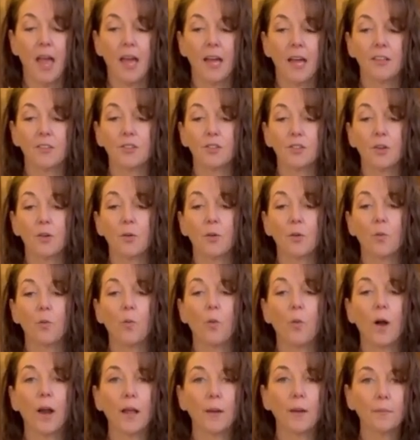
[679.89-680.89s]
And so
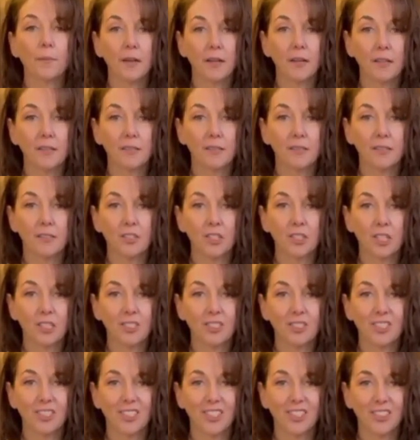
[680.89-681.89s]
what I'm gonna
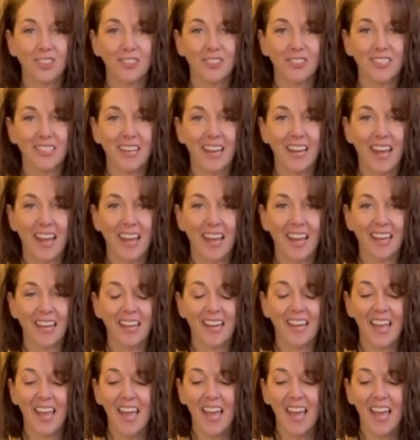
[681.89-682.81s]
suggest to you today